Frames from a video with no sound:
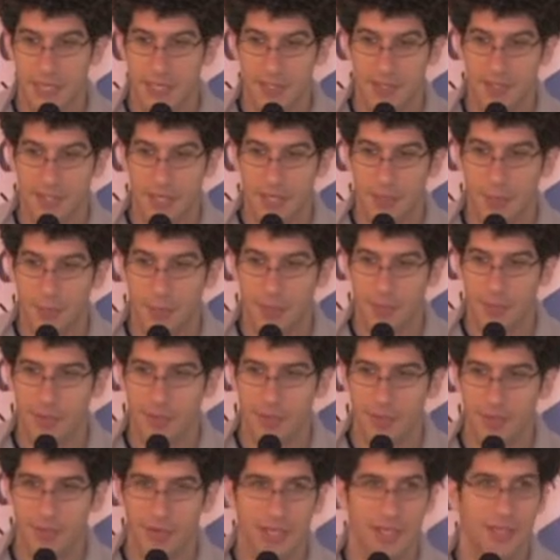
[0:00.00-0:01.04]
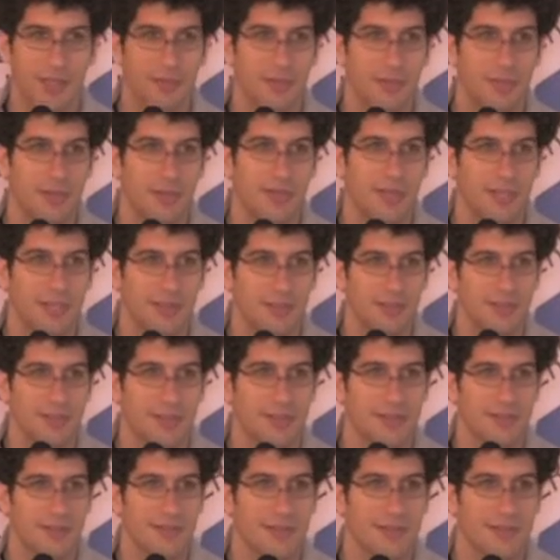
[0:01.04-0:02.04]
it's not a premium rate number. Yeah, so